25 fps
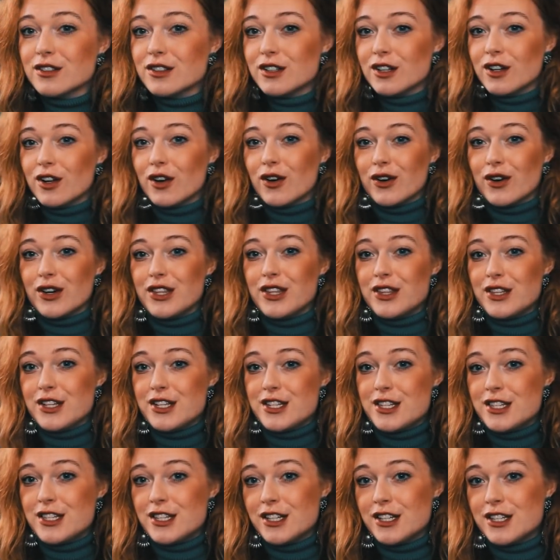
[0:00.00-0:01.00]
or in this
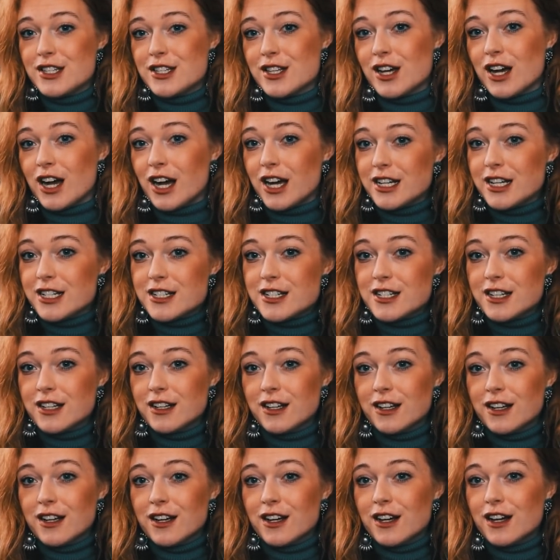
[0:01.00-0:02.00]
side.
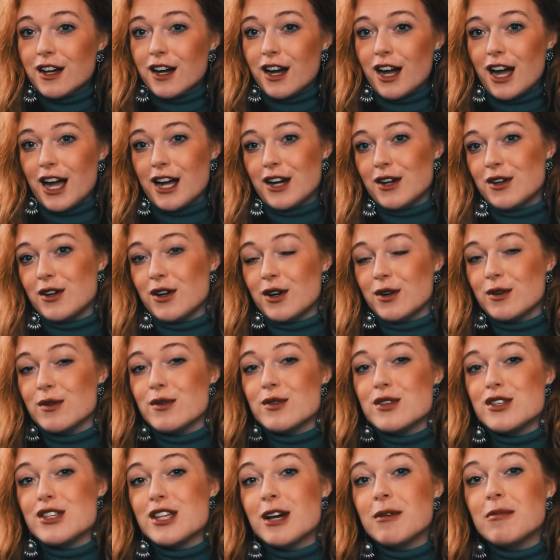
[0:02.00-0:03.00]
I don't know.
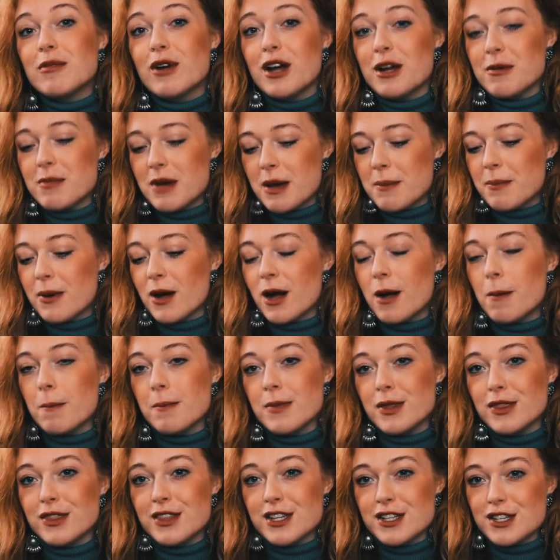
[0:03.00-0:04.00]
Somewhere in my
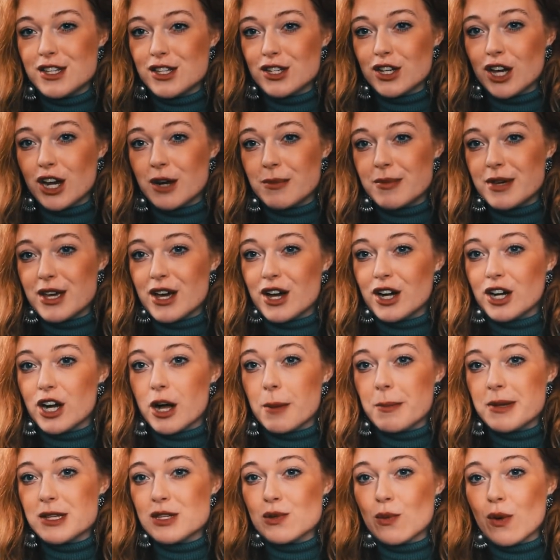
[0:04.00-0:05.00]
apartment this is gonna be hung
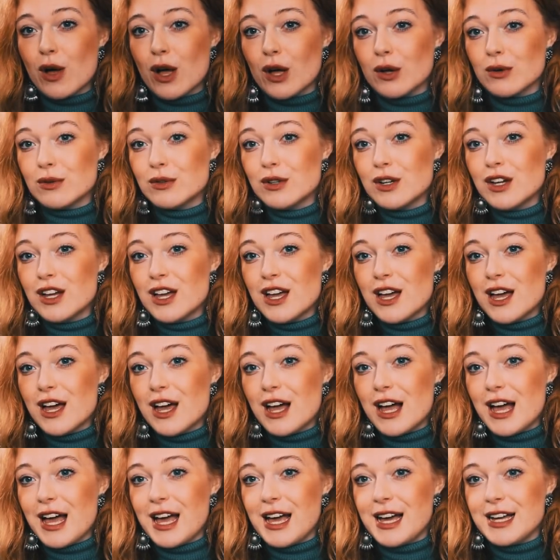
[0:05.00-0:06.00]
up as well.
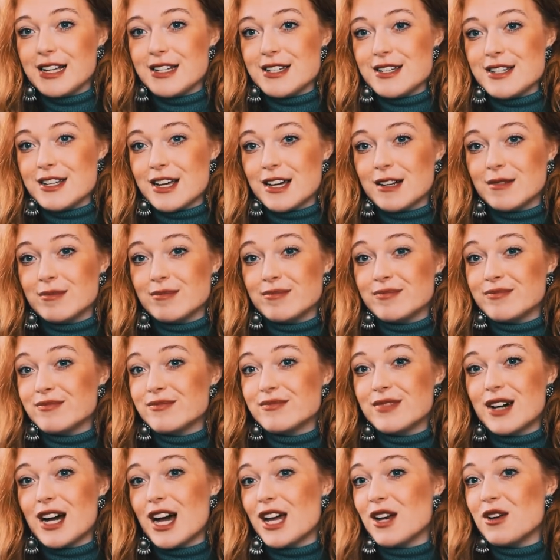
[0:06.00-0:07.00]
And um,
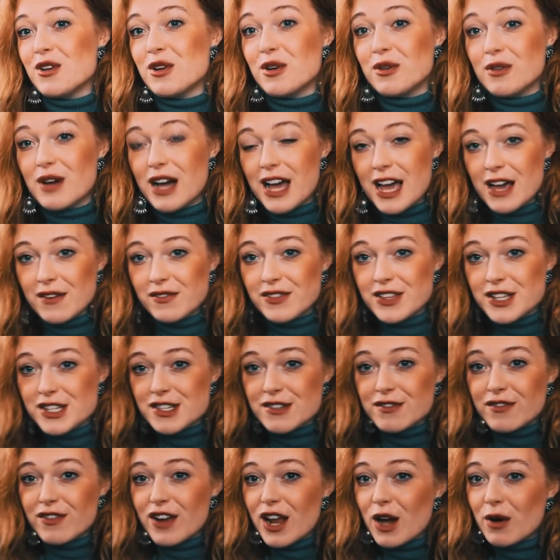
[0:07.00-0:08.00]
I don't know, I have this
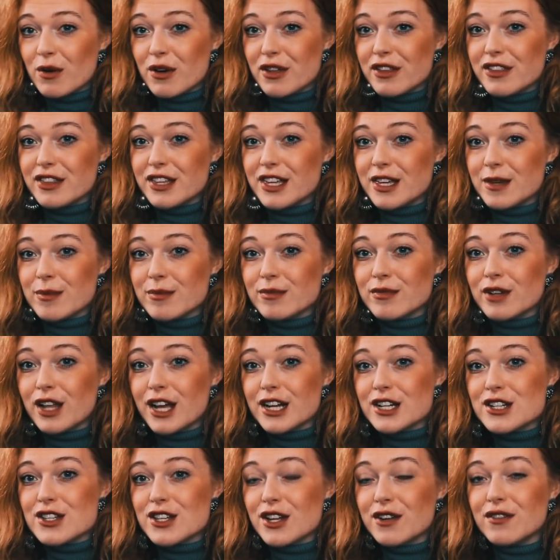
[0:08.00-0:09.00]
flower theme,
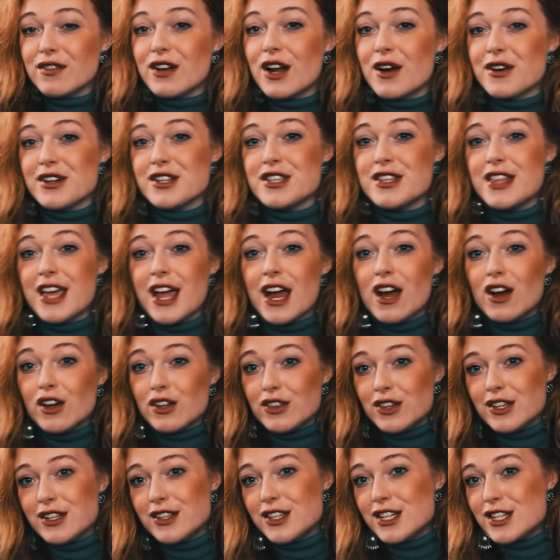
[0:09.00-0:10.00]
like sunflowers there and
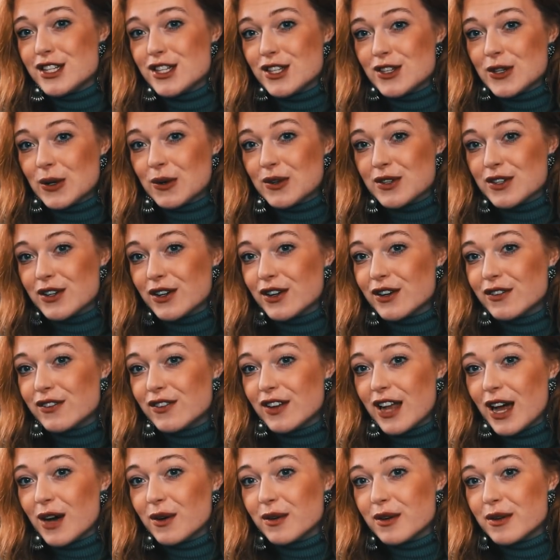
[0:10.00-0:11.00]
th this is also a
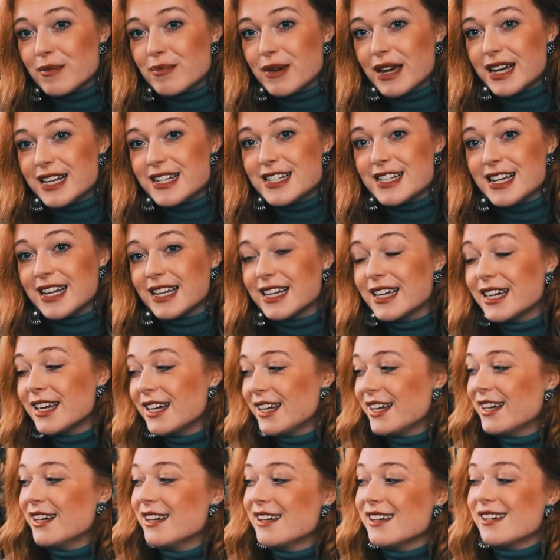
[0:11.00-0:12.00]
flower painting.
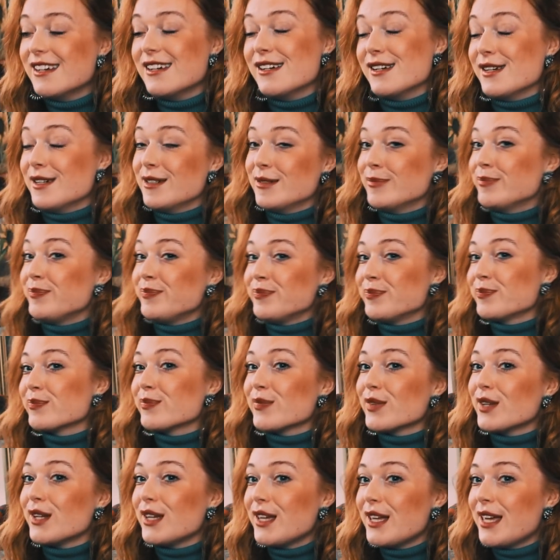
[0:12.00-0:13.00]

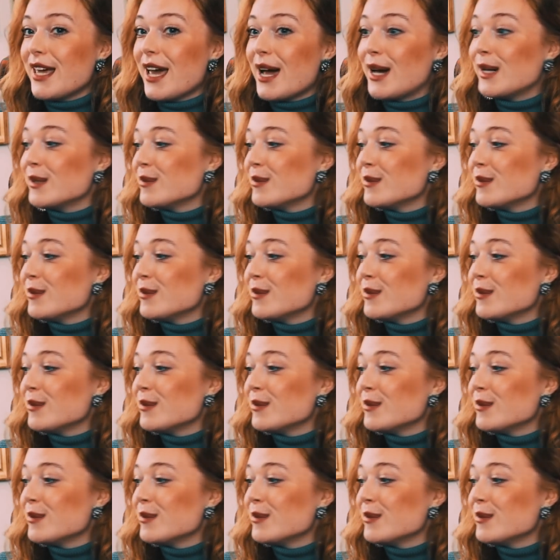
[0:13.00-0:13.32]
Yeah.